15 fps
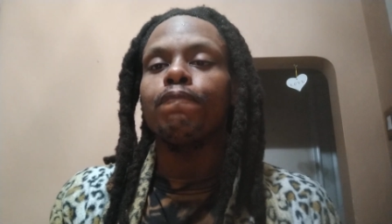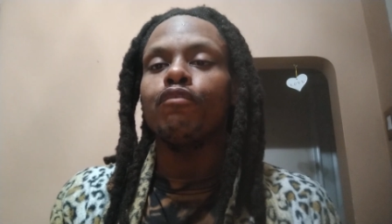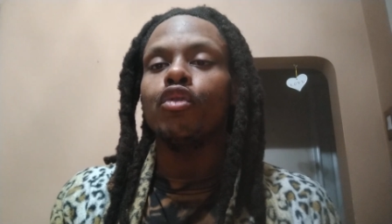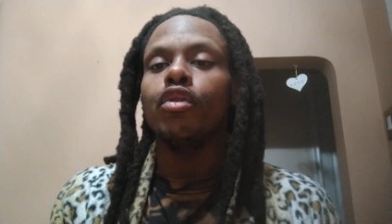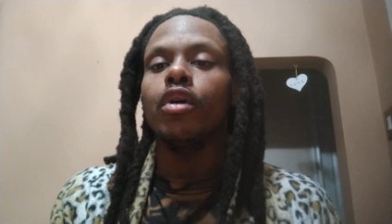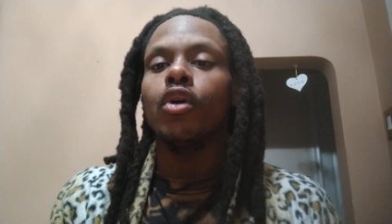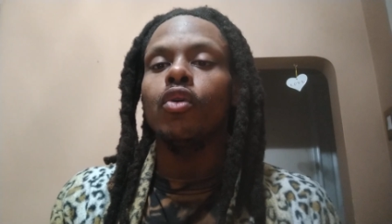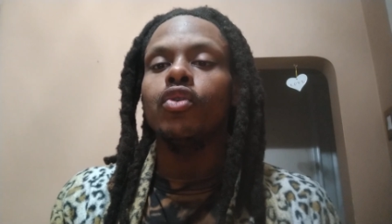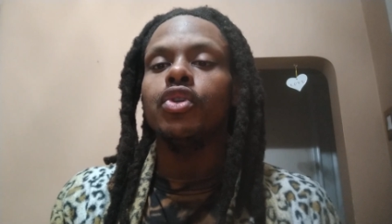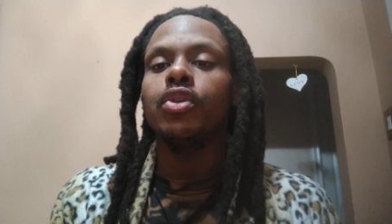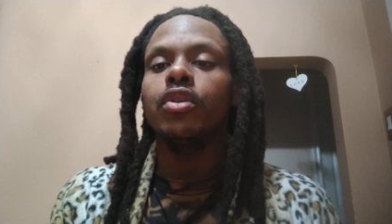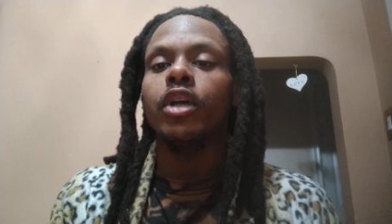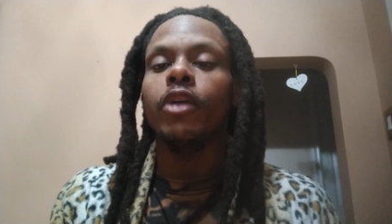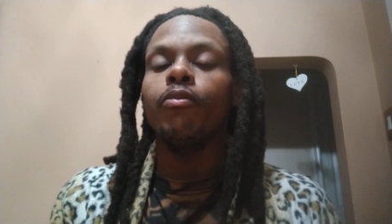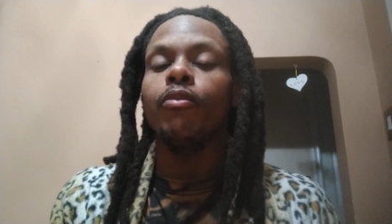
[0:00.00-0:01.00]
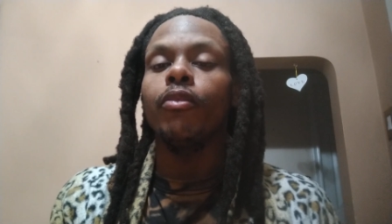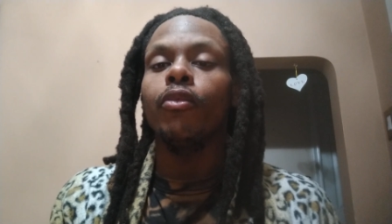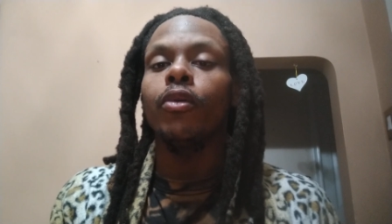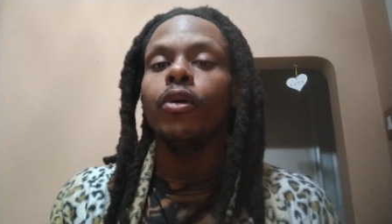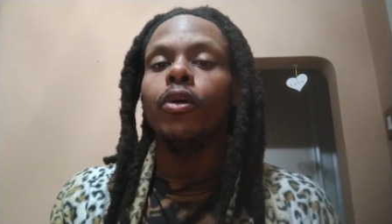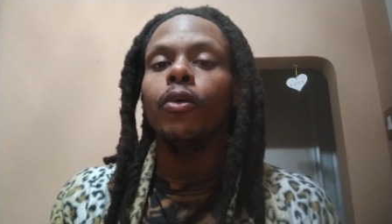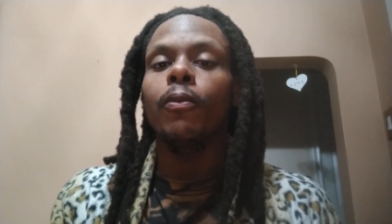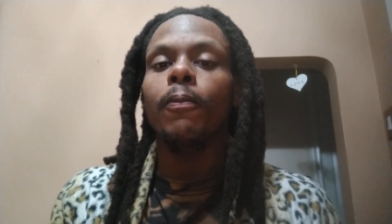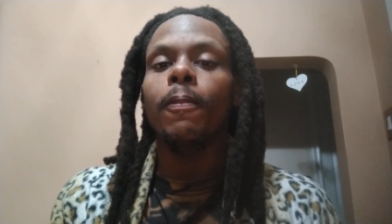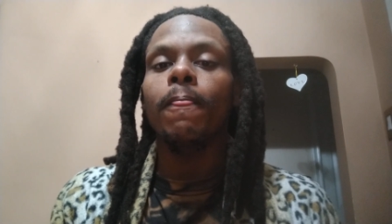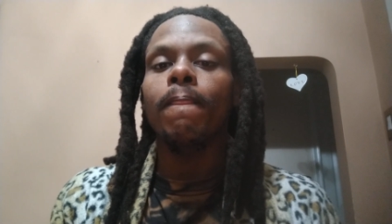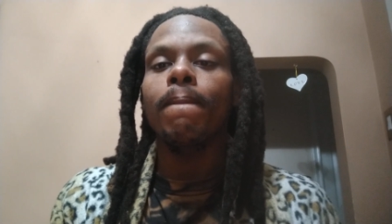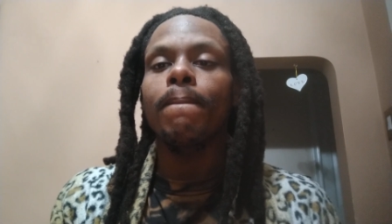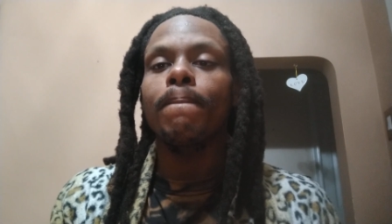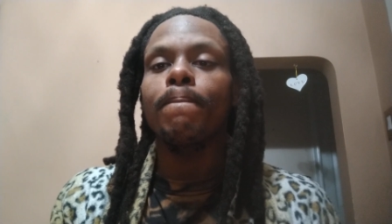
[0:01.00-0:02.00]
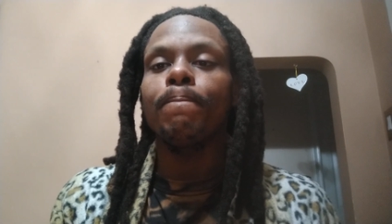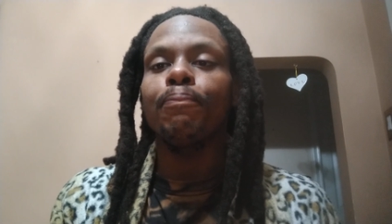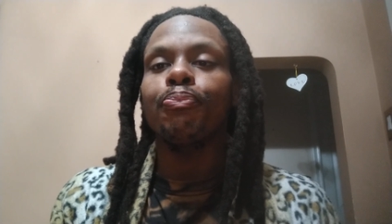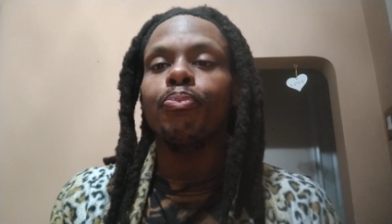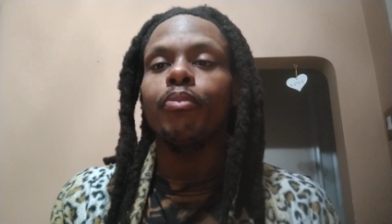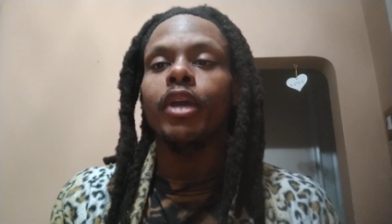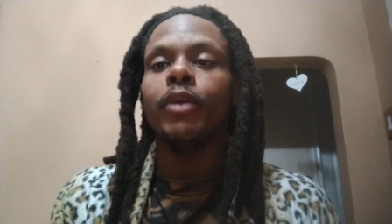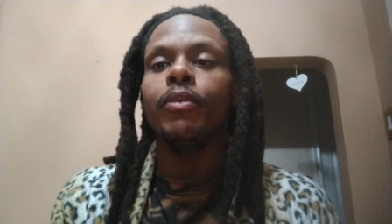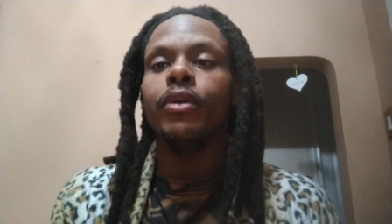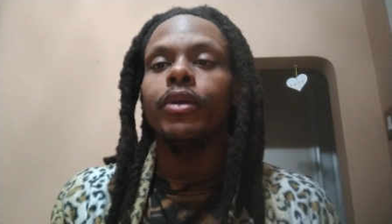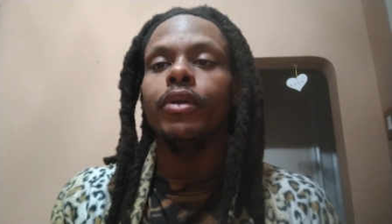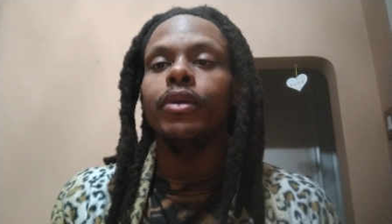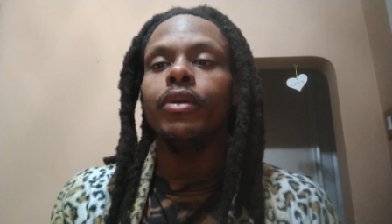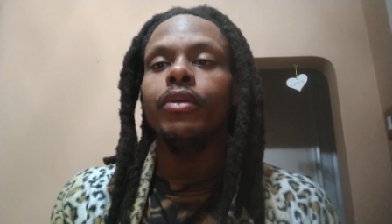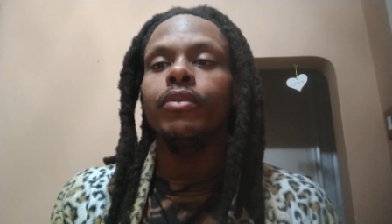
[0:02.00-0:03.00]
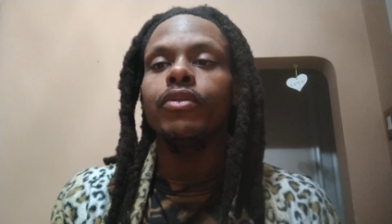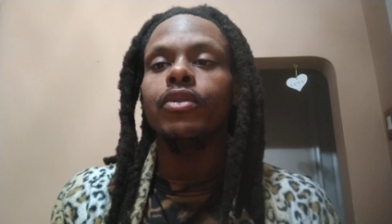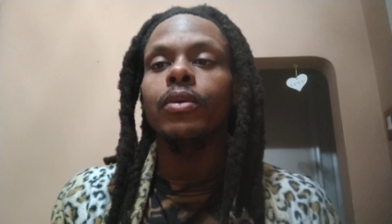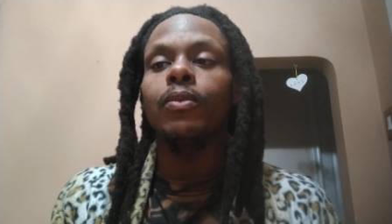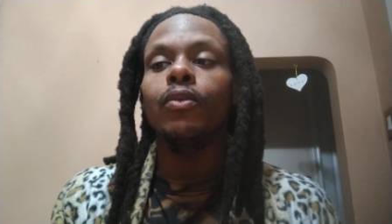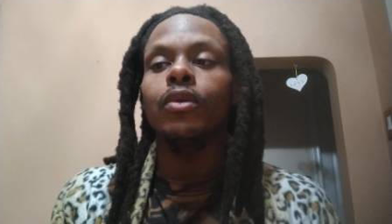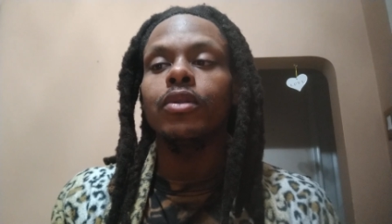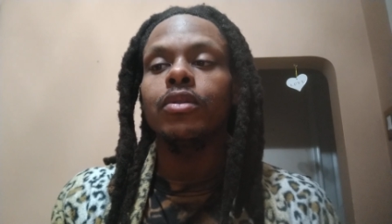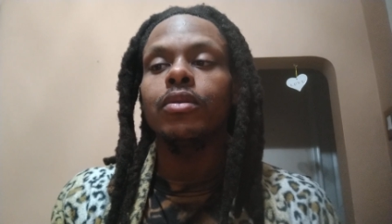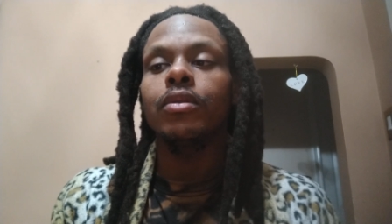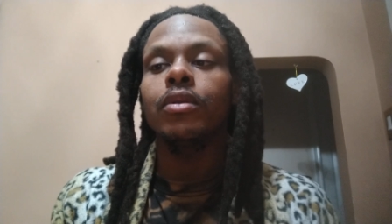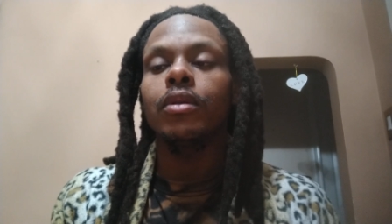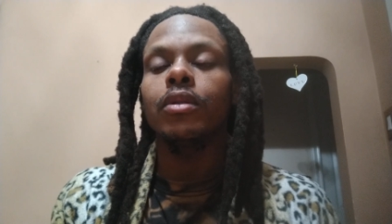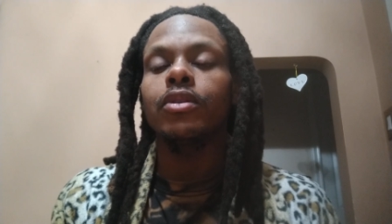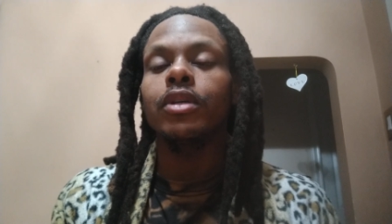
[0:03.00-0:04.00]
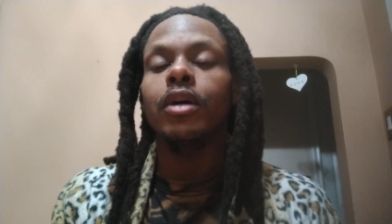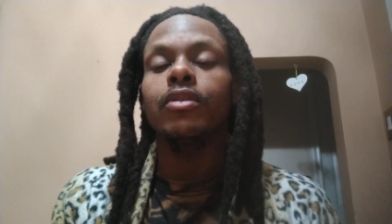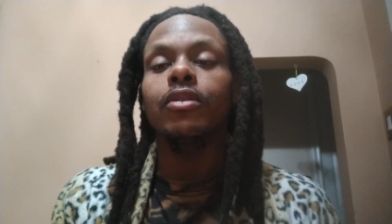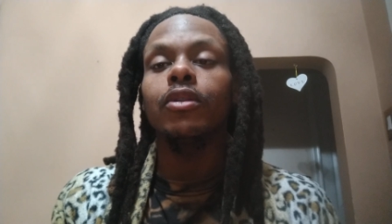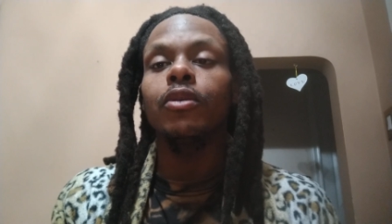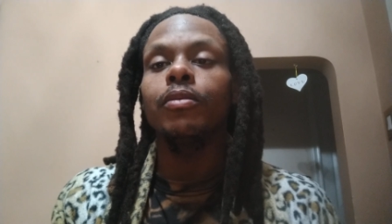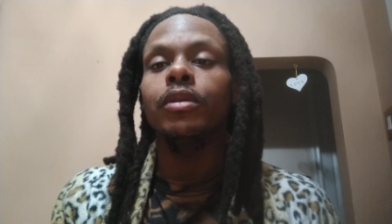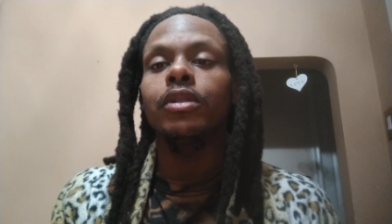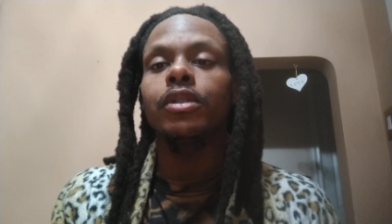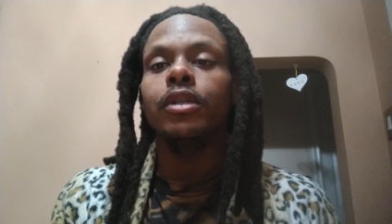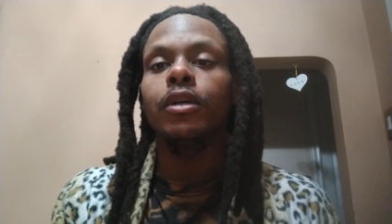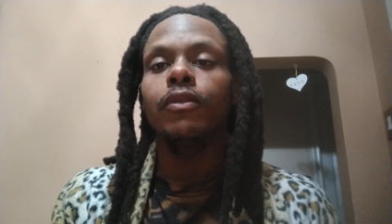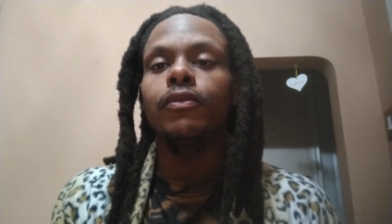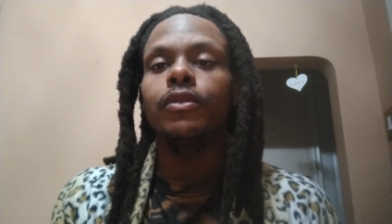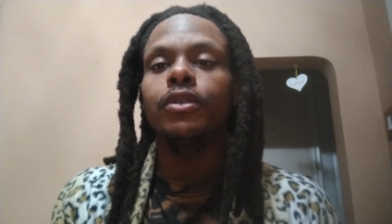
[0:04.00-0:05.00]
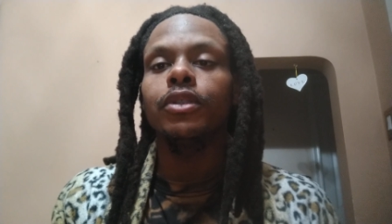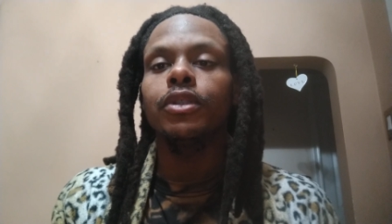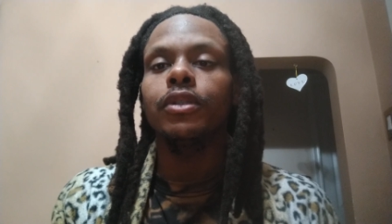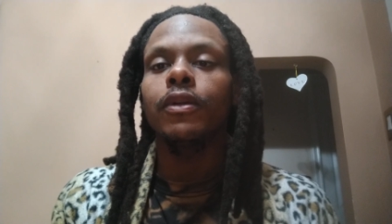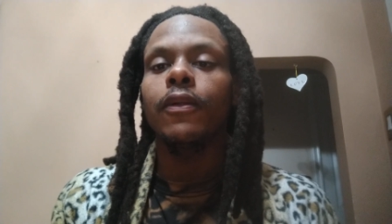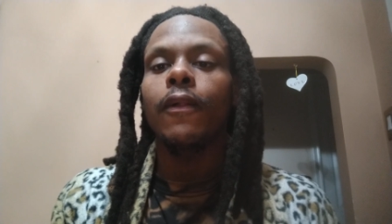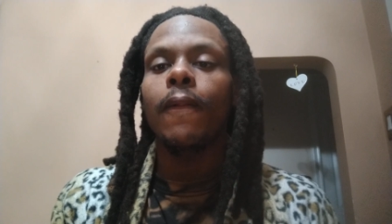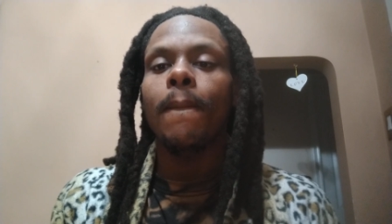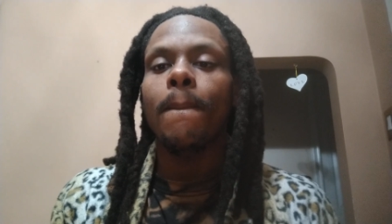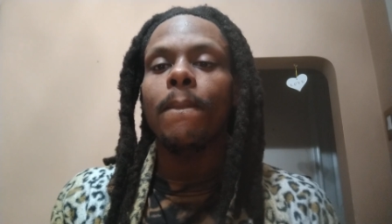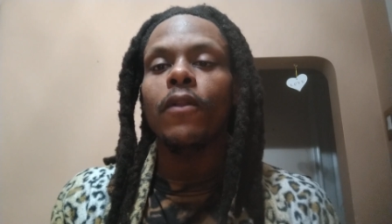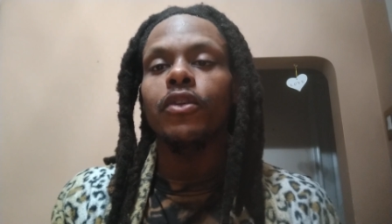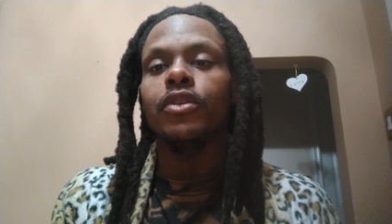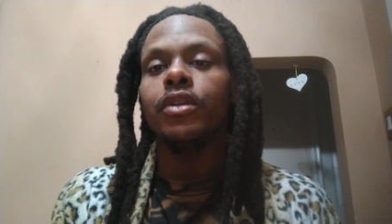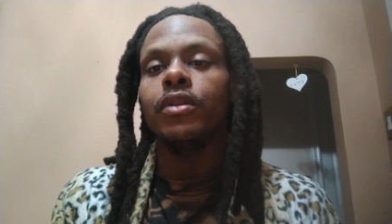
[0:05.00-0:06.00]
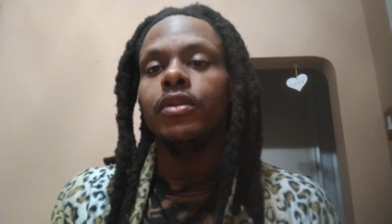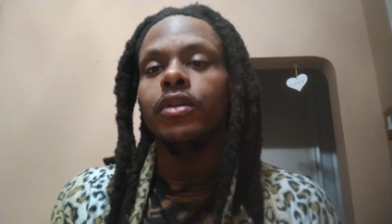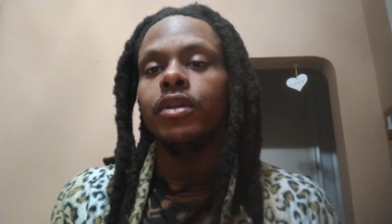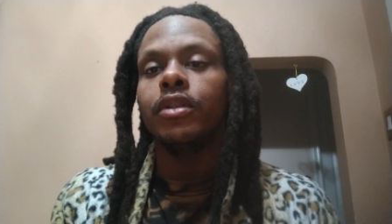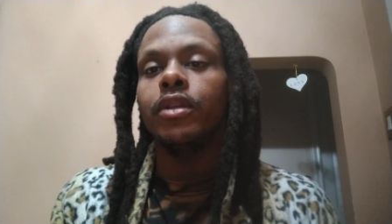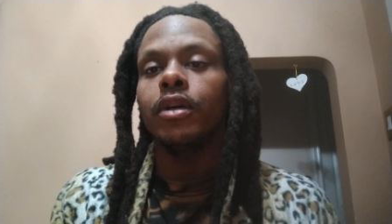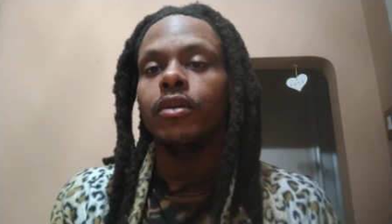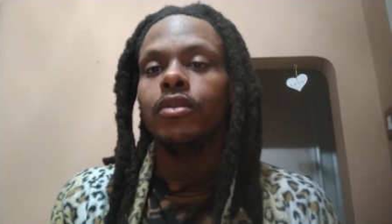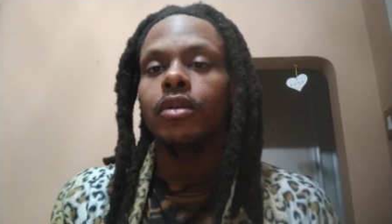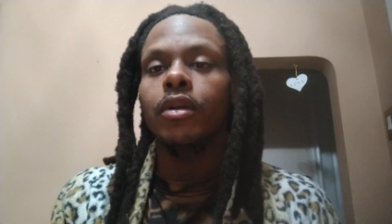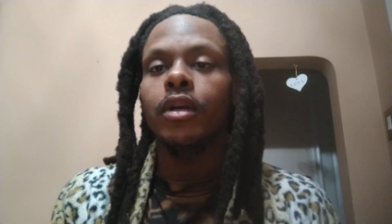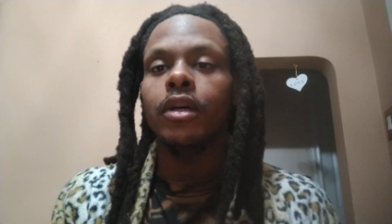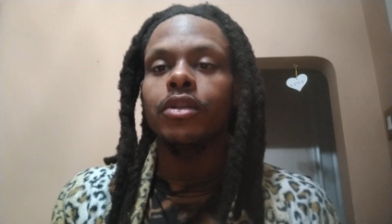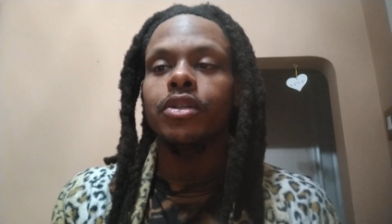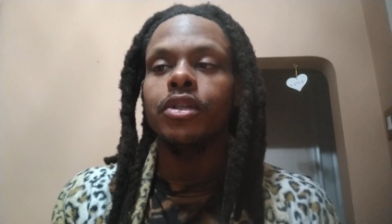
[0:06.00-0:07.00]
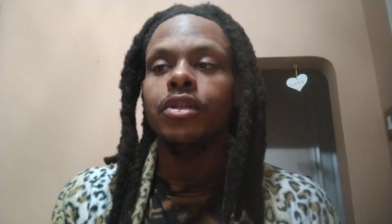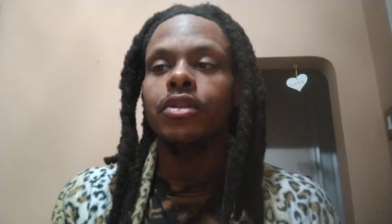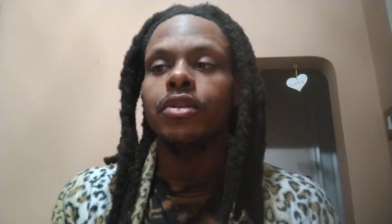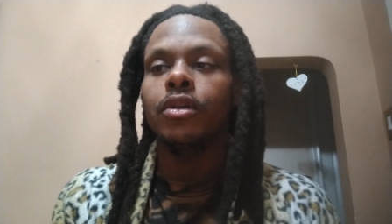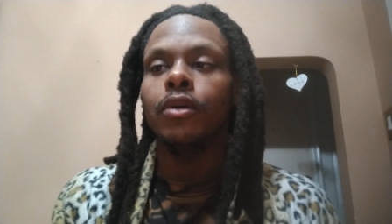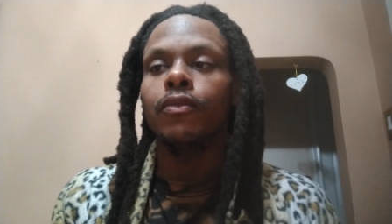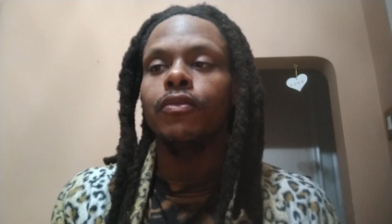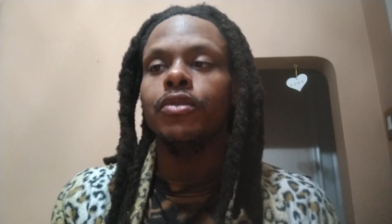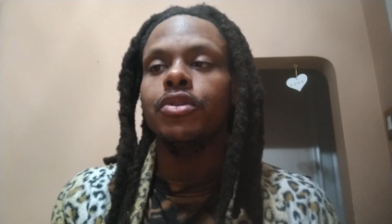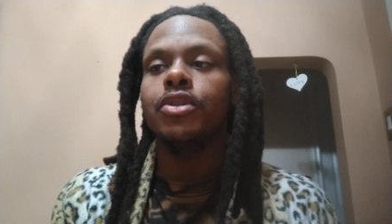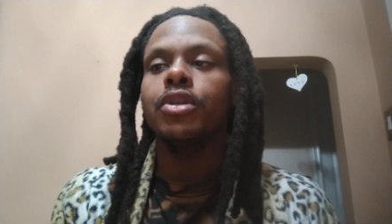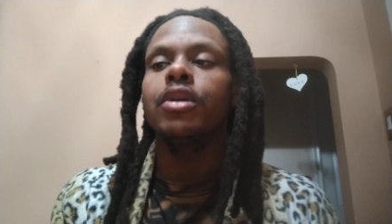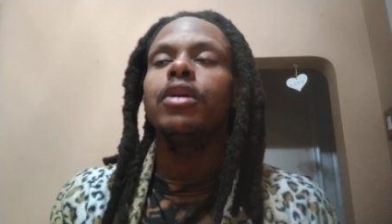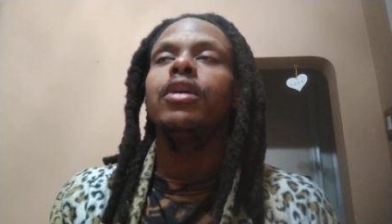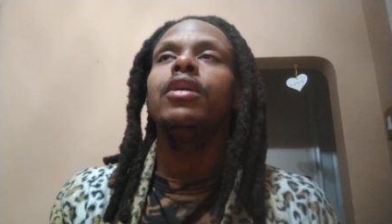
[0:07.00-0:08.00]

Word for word: you know she's like, well, maybe someone sounds a little bit selfish because he he tells her how she's selfish